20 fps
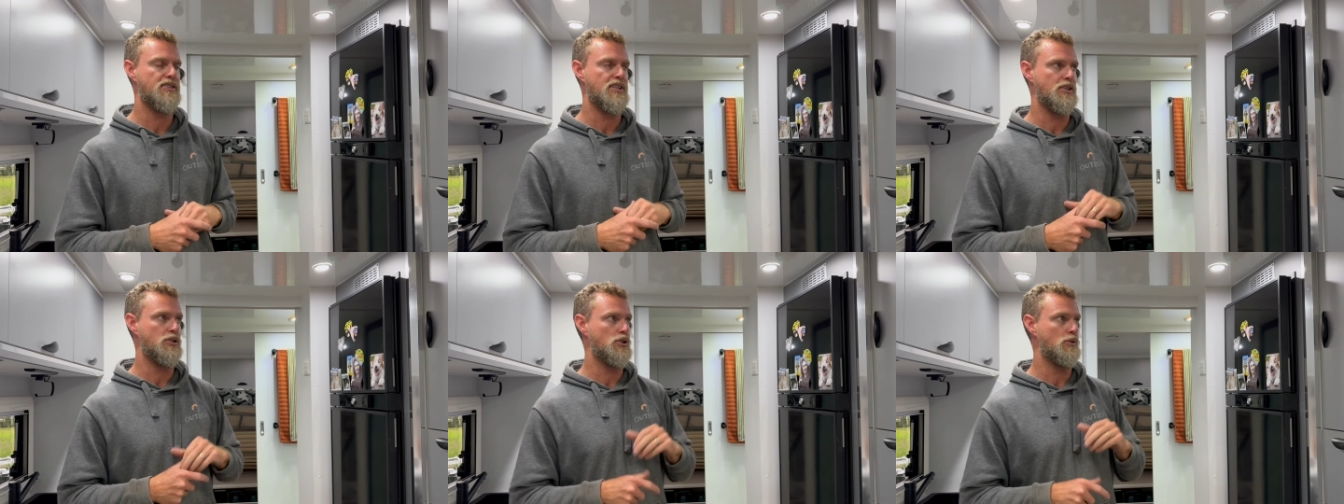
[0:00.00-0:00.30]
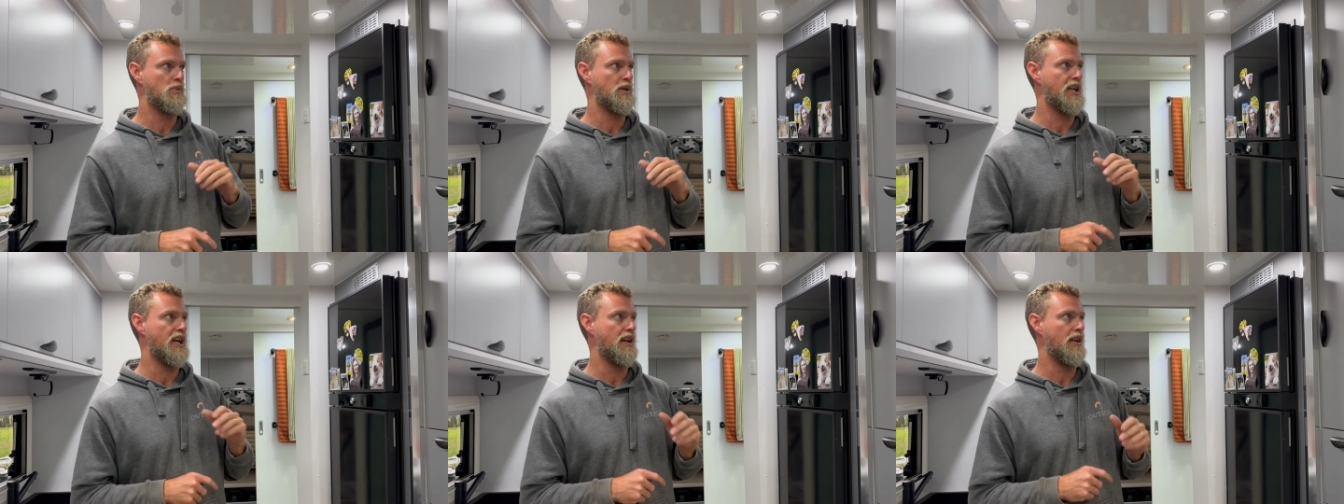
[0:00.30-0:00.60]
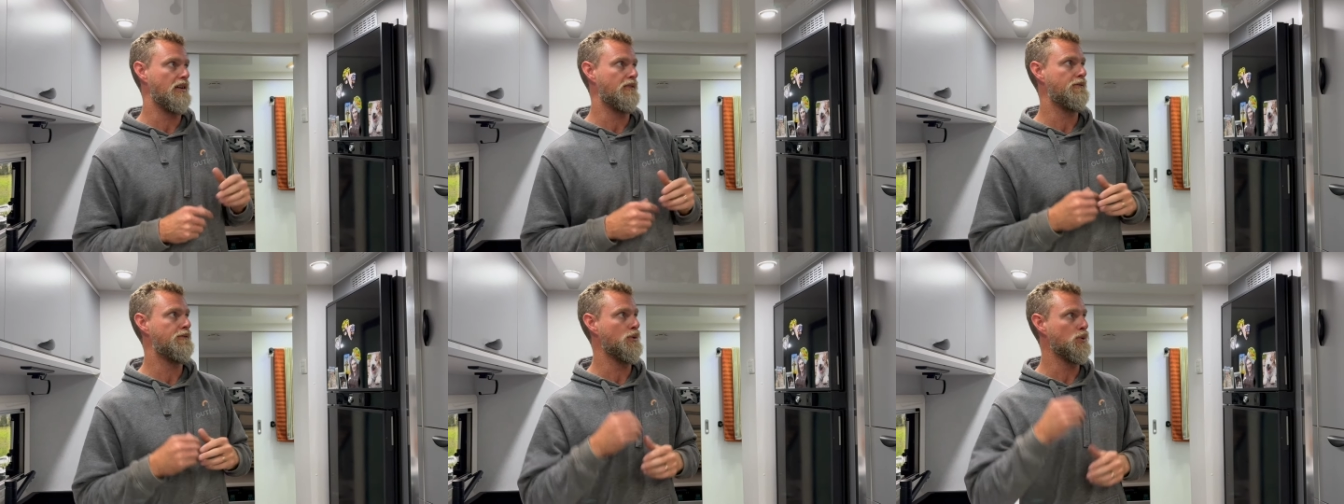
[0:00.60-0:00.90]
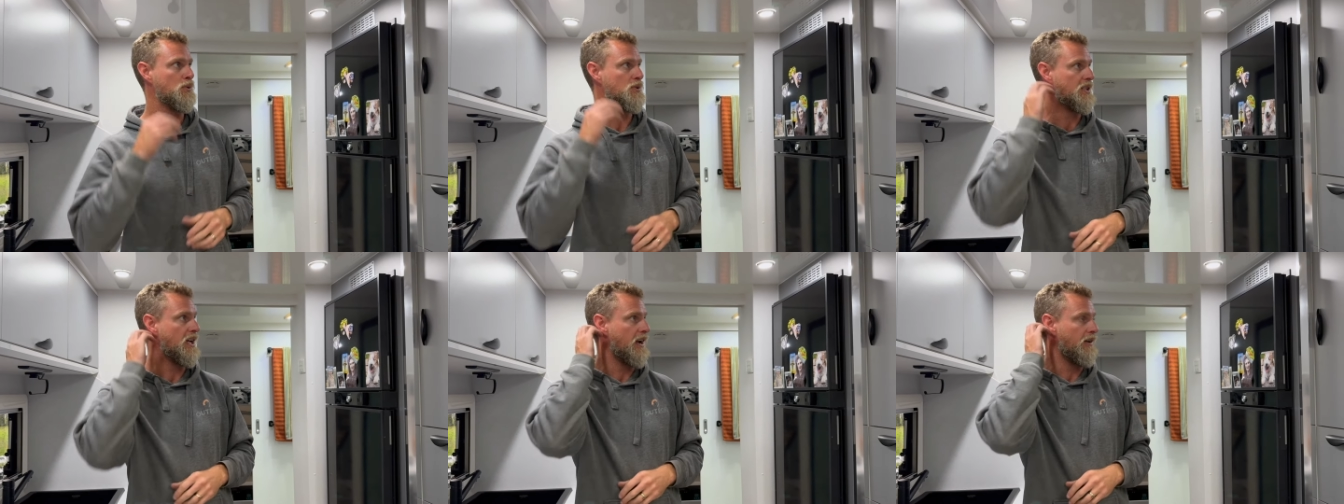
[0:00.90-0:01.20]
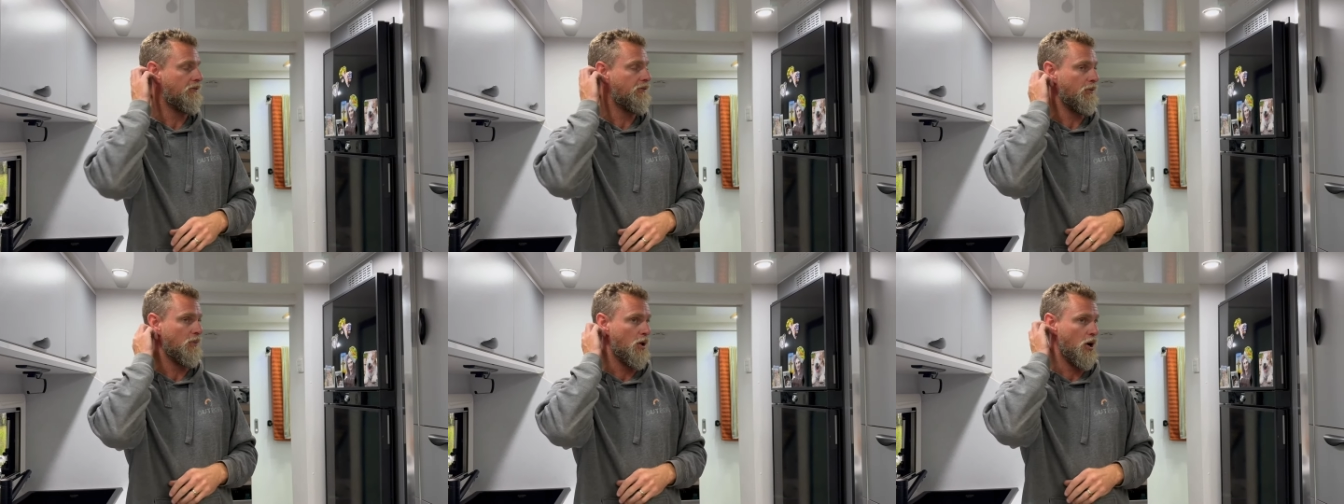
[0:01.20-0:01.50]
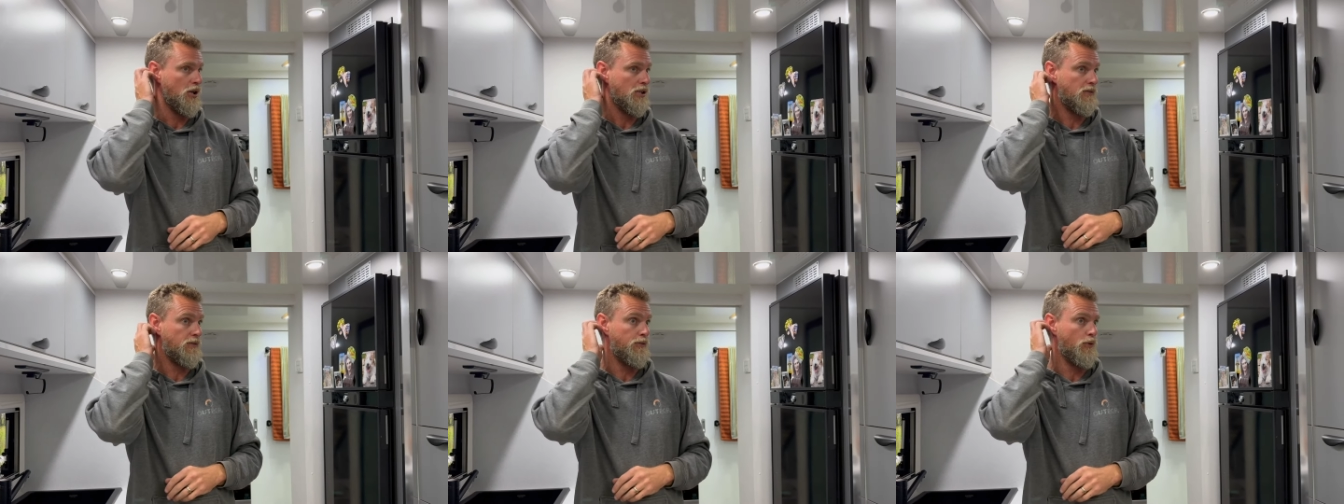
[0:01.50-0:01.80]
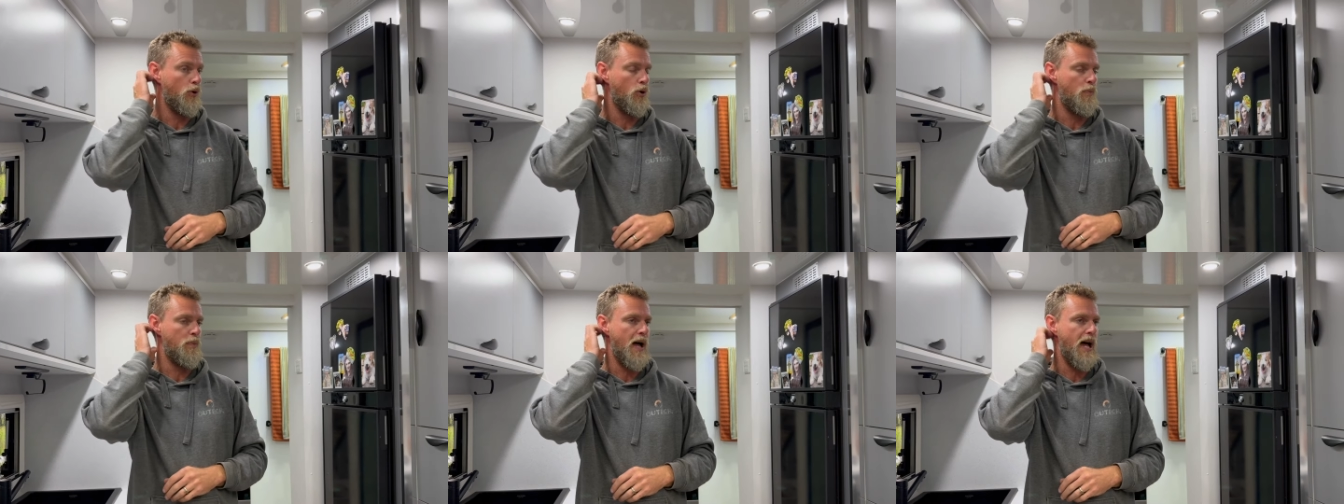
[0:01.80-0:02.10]
they should be getting in full sun from those
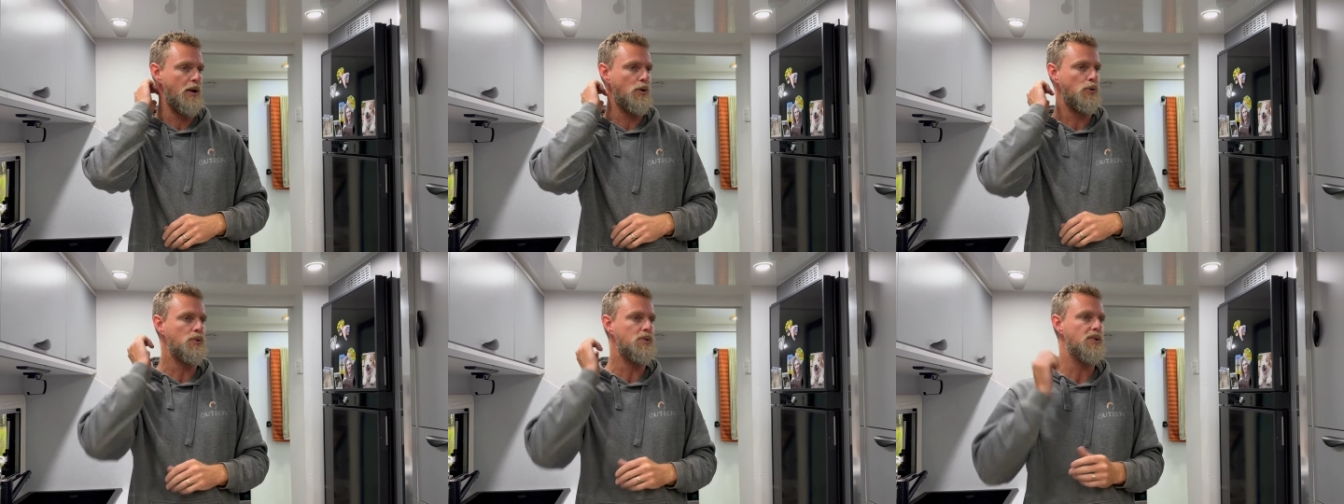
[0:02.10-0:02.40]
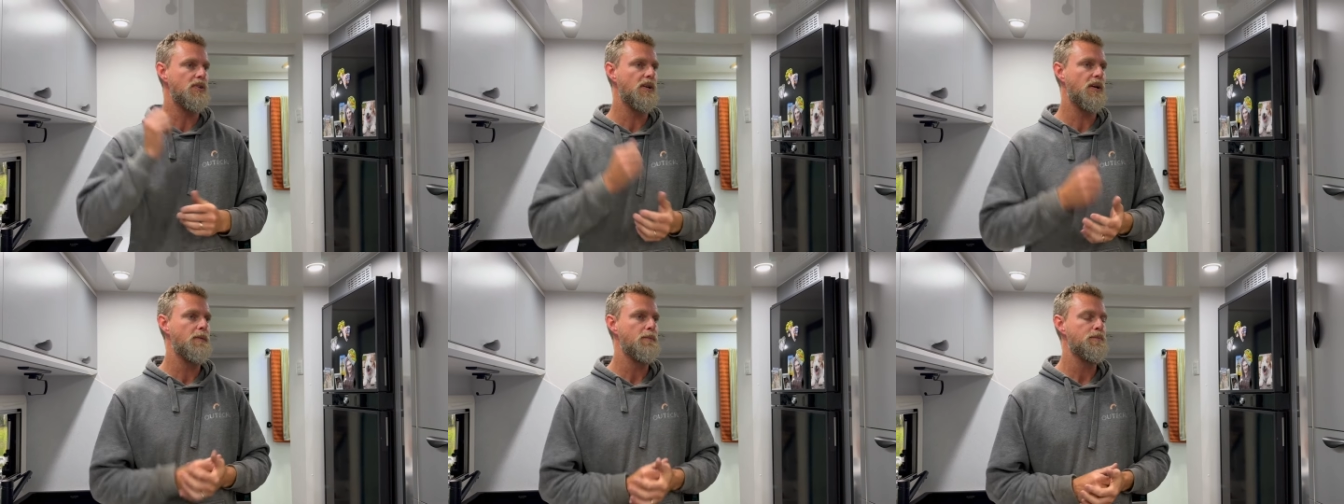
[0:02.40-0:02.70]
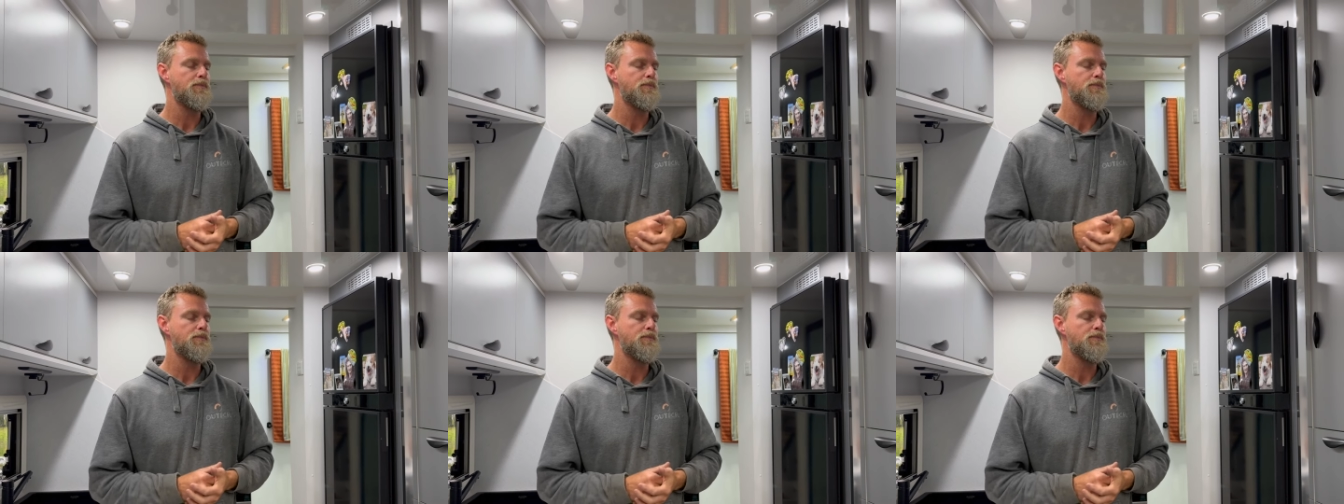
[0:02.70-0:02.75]
four panels.